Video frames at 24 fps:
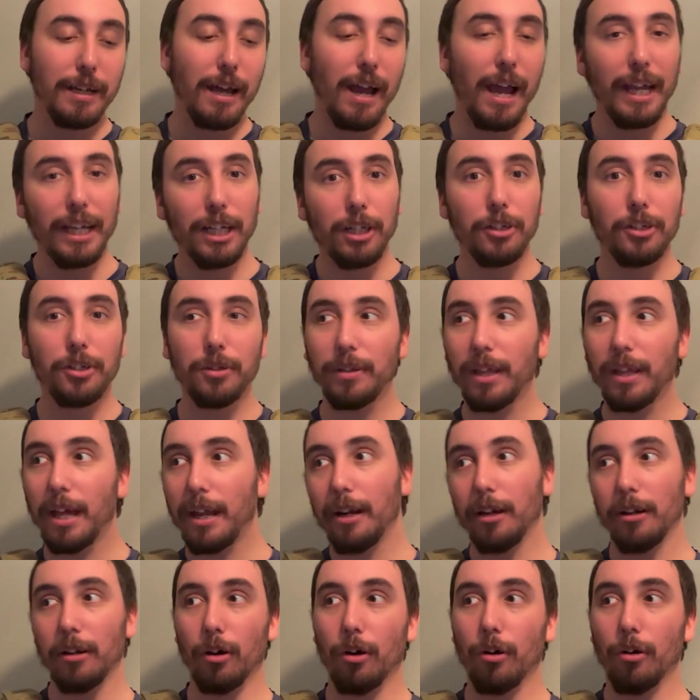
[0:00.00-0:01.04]
Now, I could do that
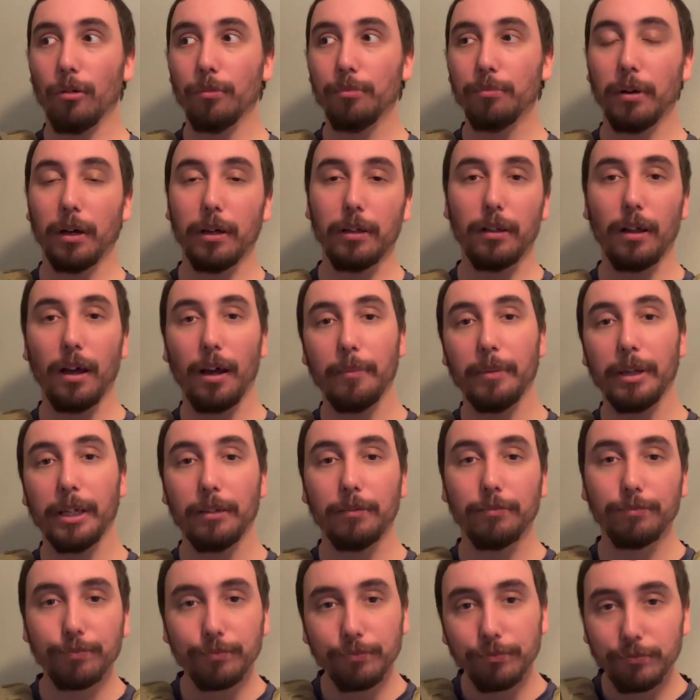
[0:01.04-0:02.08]
at home, but I
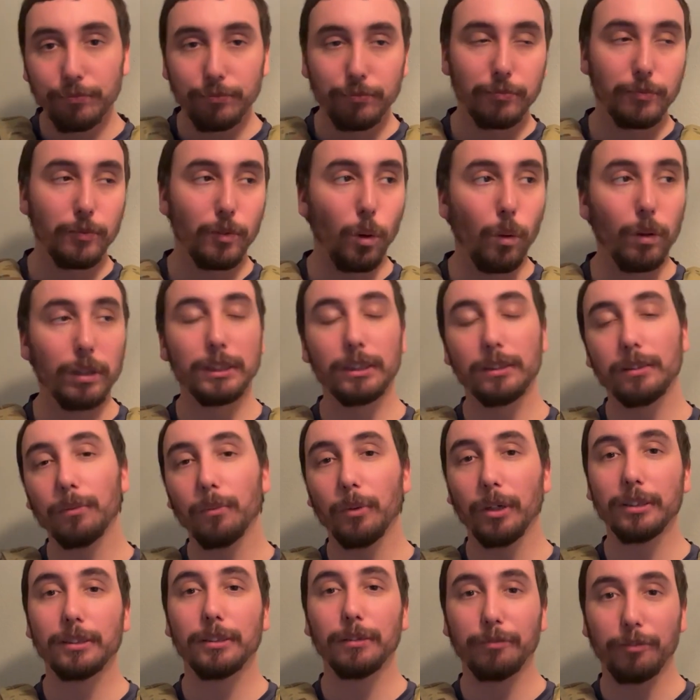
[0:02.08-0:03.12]
mean, where's
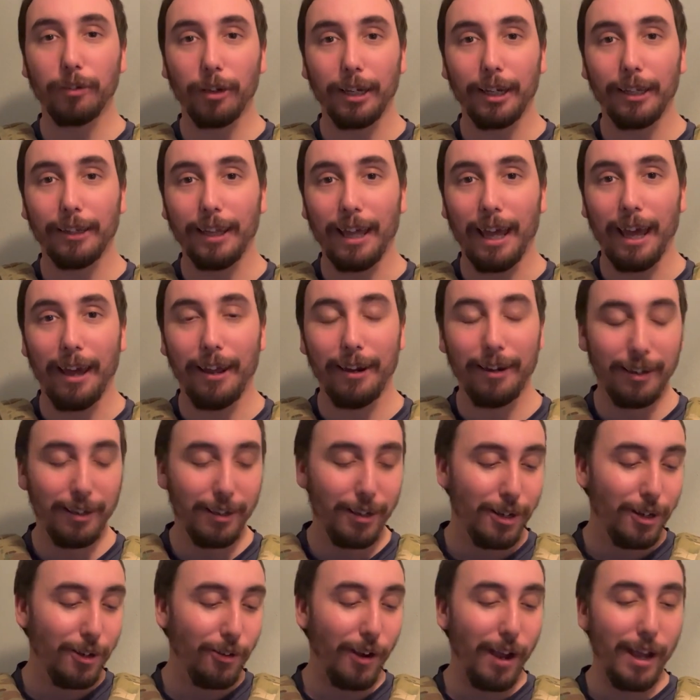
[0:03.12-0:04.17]
the fun in that,
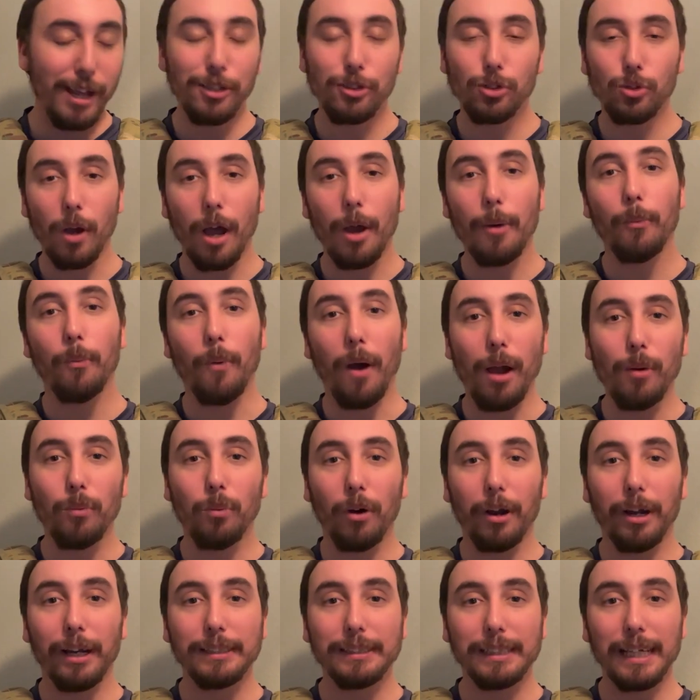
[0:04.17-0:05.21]
right? So I
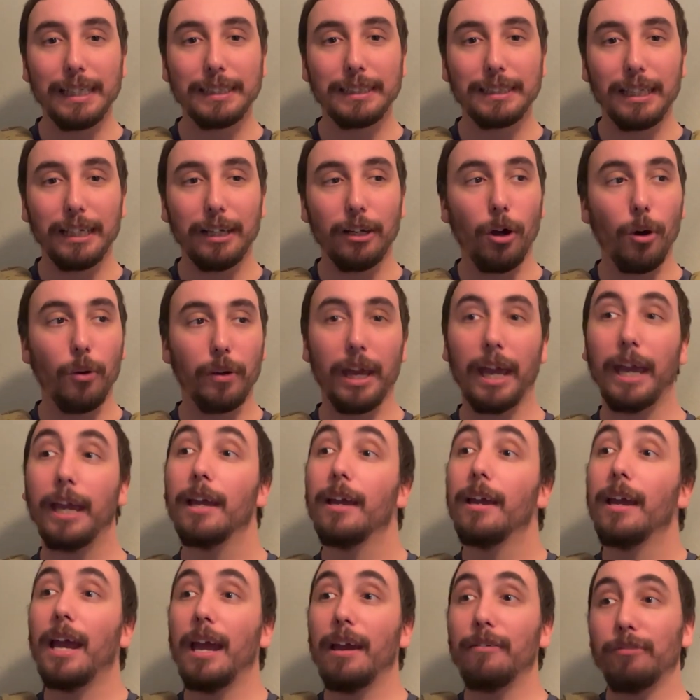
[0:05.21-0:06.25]
want to test it. Okay,
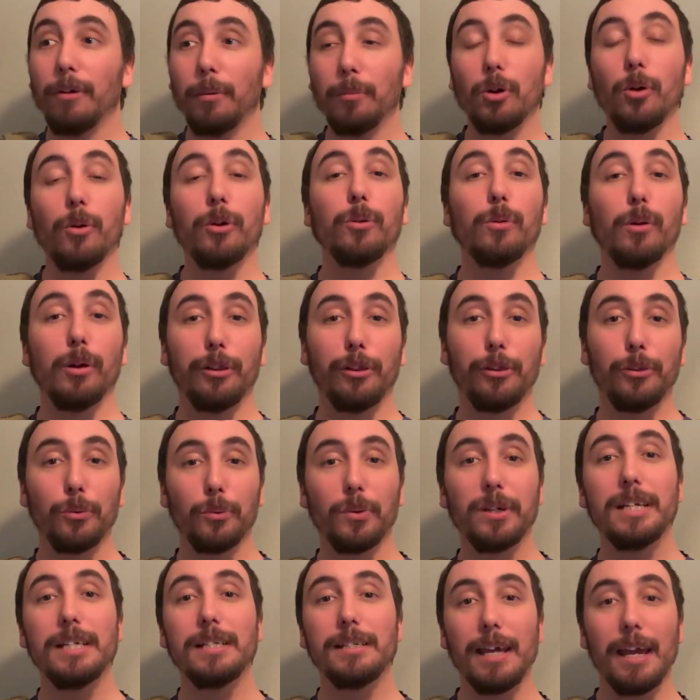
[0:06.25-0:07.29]
if I'm going to a
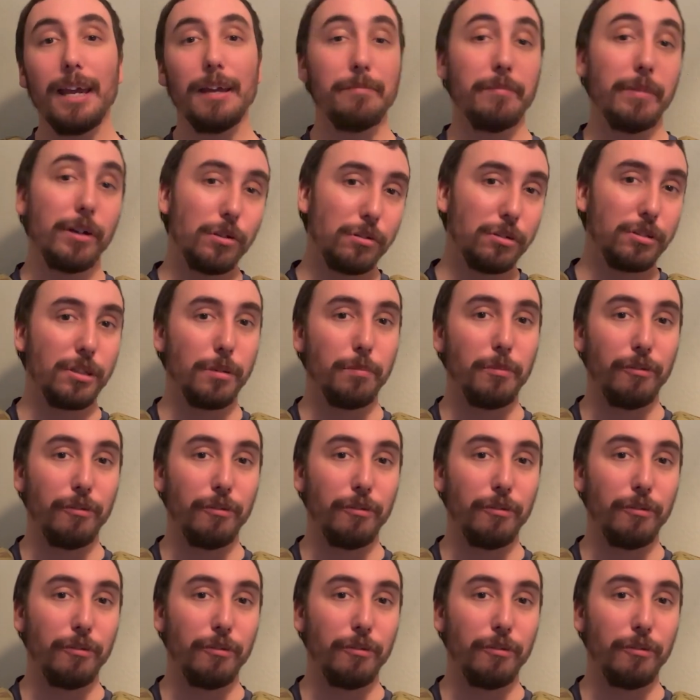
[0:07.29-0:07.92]
3-day Milsim